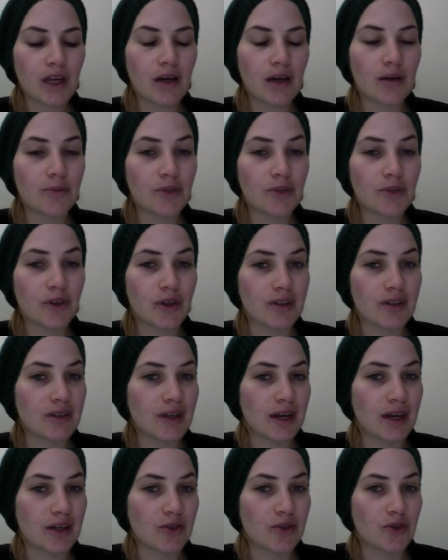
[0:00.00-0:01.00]
So that's
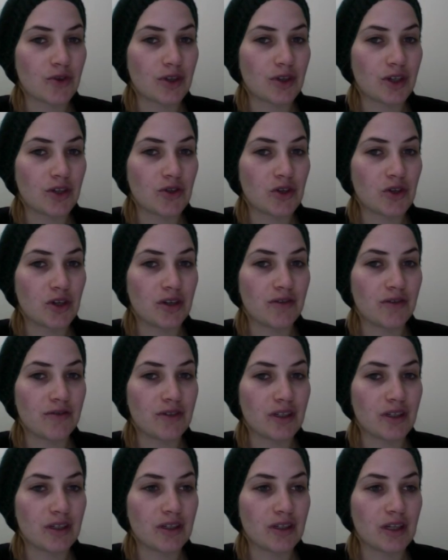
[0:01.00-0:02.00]
extra initiative
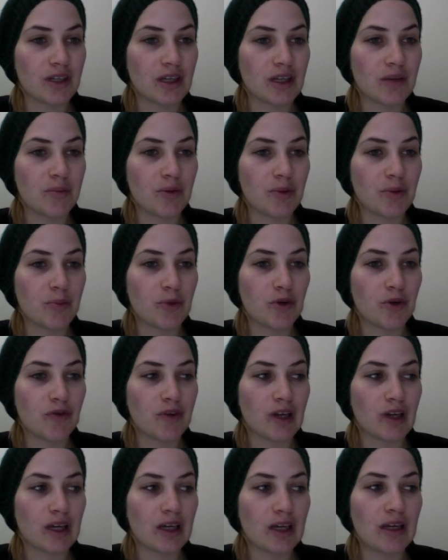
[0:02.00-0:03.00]
to keep
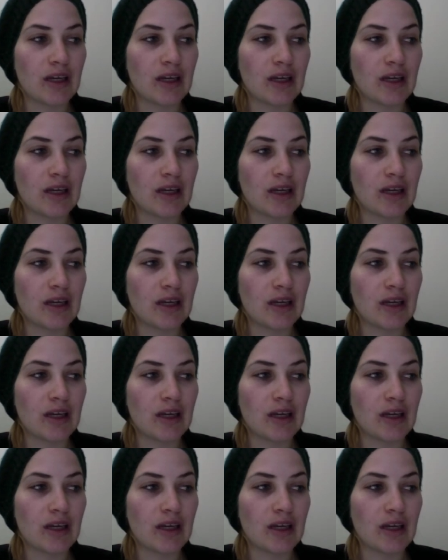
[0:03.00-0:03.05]
moving.